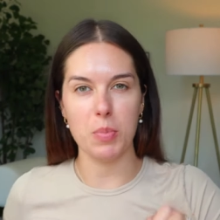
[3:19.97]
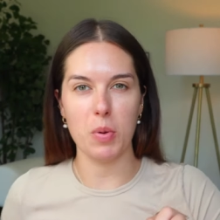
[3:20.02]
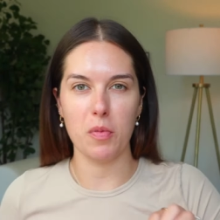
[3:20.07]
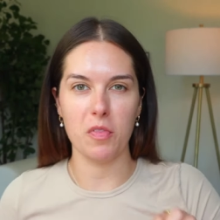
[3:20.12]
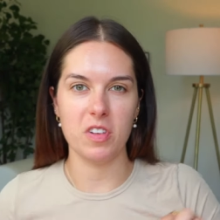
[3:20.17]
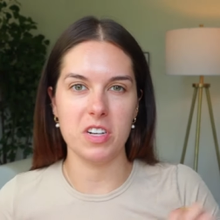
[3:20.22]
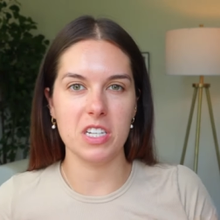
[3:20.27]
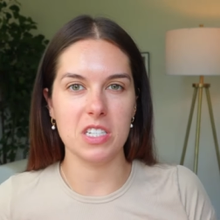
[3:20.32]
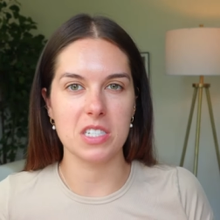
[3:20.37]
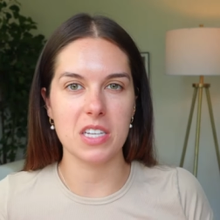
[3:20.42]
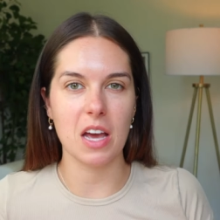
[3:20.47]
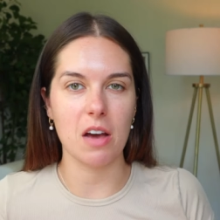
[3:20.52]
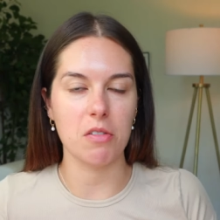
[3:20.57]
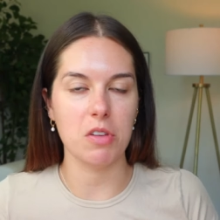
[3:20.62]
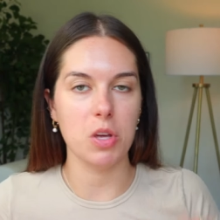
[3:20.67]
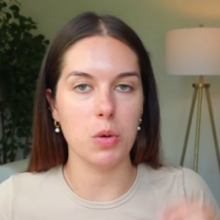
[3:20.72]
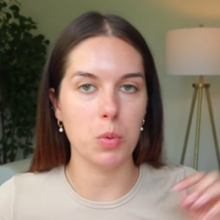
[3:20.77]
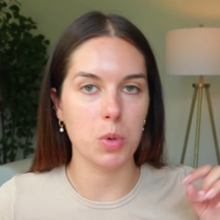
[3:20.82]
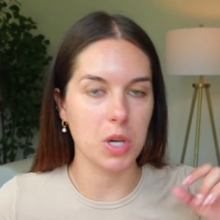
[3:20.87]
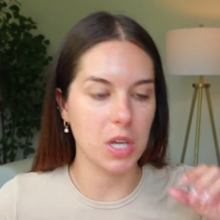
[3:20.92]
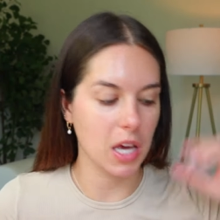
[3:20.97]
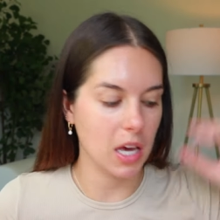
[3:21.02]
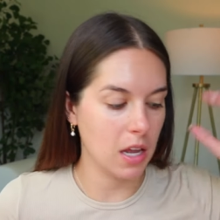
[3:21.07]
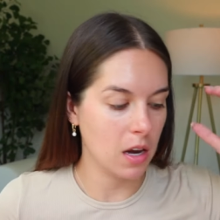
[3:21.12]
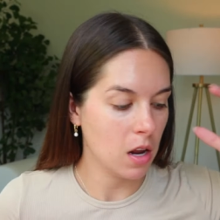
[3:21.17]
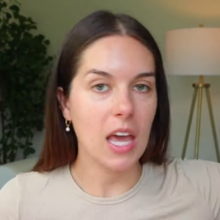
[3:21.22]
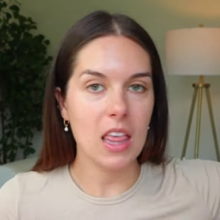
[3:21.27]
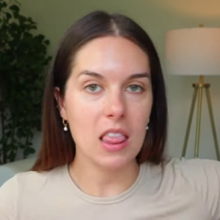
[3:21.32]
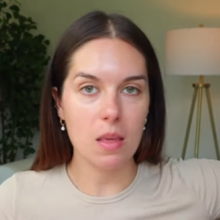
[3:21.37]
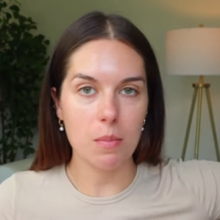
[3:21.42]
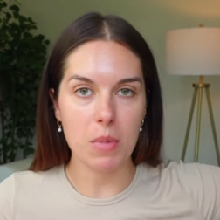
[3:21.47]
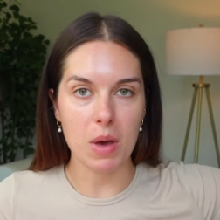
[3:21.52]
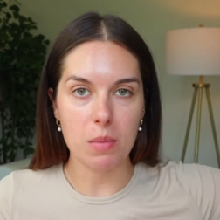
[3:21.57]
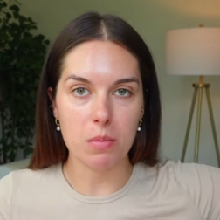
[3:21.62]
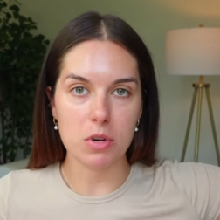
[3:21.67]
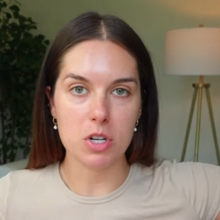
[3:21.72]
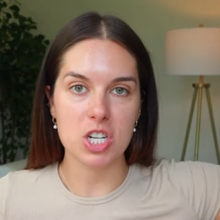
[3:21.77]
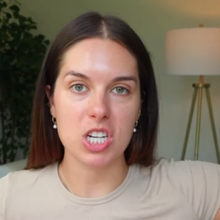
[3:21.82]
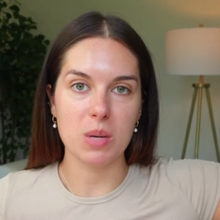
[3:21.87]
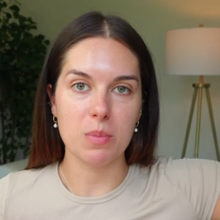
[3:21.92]
of a discount you would get in the
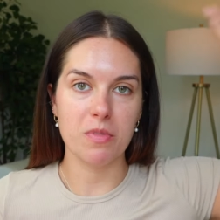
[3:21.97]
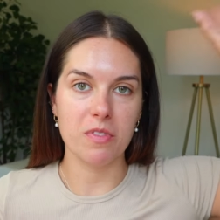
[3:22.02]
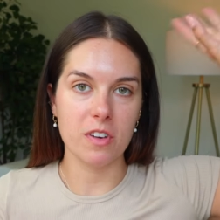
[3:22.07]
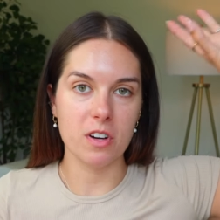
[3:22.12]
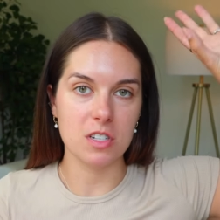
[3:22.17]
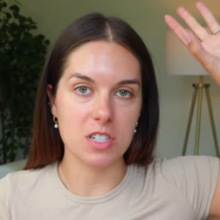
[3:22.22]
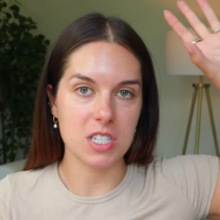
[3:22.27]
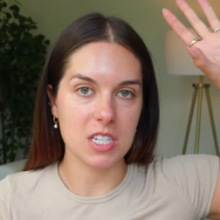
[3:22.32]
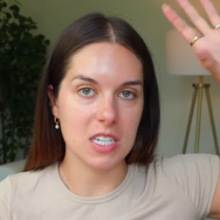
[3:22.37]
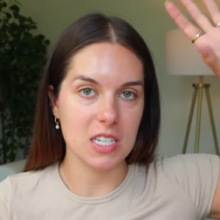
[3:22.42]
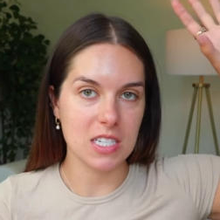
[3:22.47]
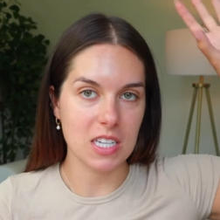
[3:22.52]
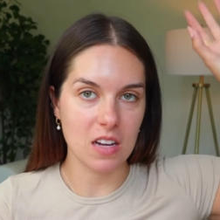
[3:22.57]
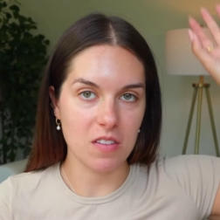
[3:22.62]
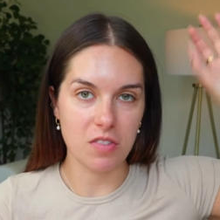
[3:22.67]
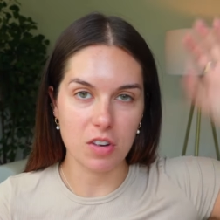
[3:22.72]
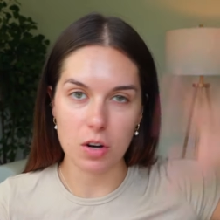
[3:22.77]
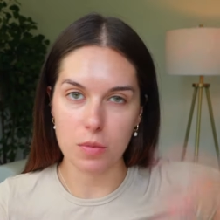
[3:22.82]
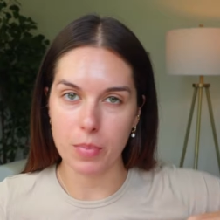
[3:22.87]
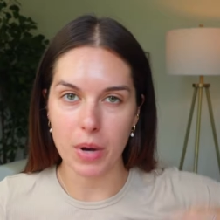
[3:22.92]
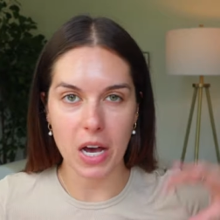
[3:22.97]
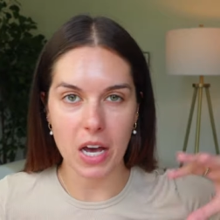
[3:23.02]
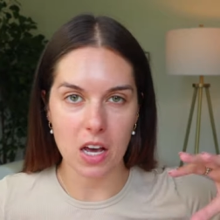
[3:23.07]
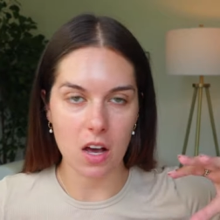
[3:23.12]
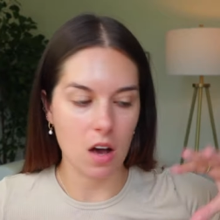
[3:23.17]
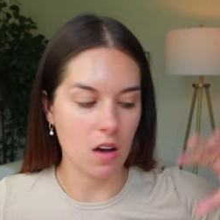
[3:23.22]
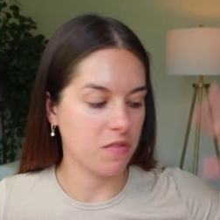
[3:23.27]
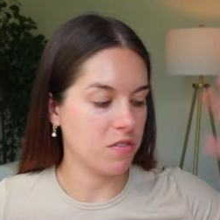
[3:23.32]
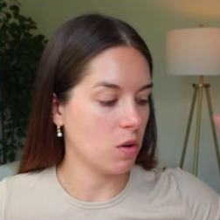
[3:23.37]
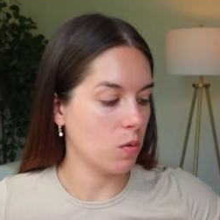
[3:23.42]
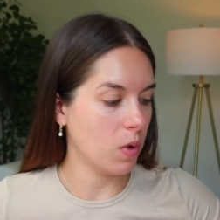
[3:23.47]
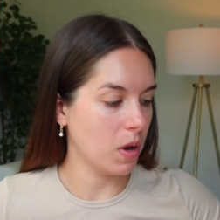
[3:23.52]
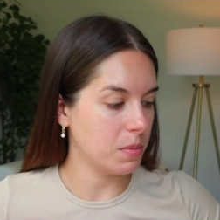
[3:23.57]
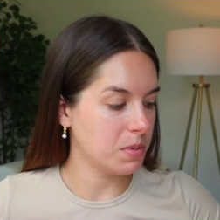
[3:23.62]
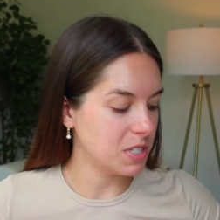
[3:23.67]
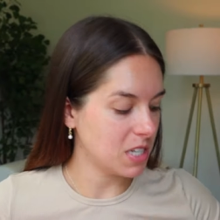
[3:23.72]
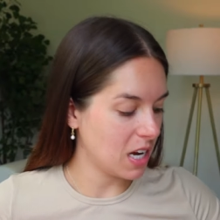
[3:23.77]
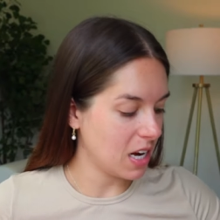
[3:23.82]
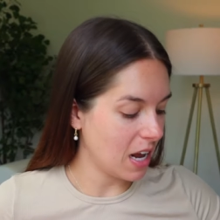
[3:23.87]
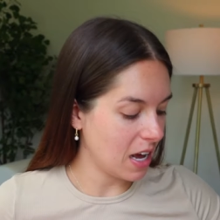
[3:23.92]
membership versus if you're buying off the
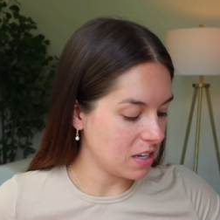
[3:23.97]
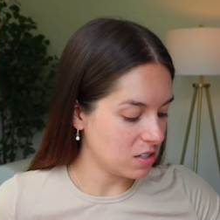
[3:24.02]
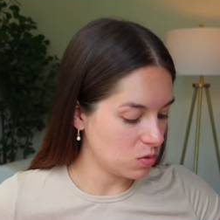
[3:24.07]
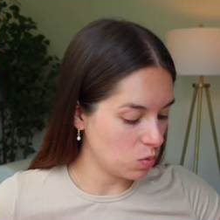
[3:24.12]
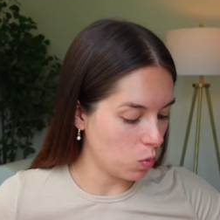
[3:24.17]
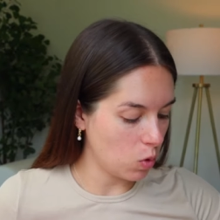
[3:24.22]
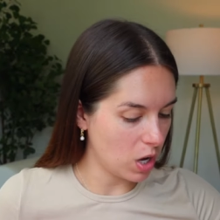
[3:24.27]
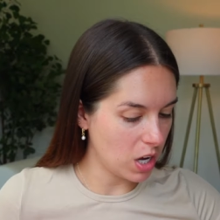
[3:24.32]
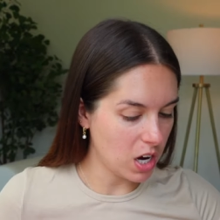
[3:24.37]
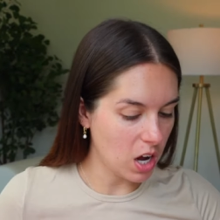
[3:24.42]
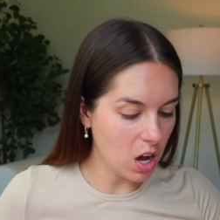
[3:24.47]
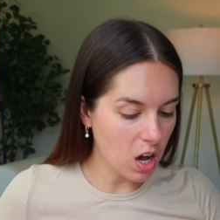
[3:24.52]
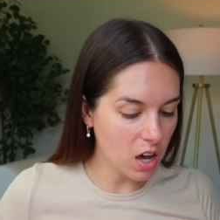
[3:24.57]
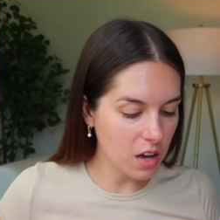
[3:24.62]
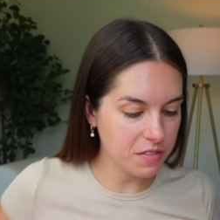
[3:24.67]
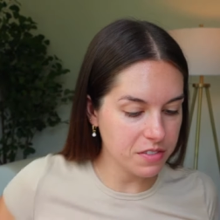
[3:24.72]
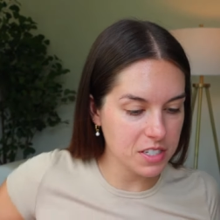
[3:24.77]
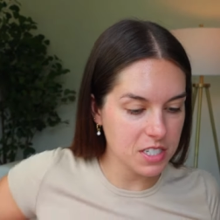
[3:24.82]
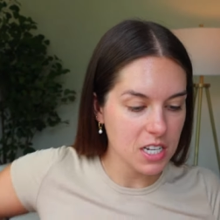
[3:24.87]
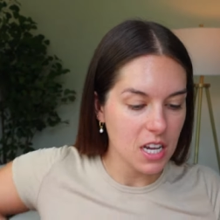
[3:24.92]
website as one-offs.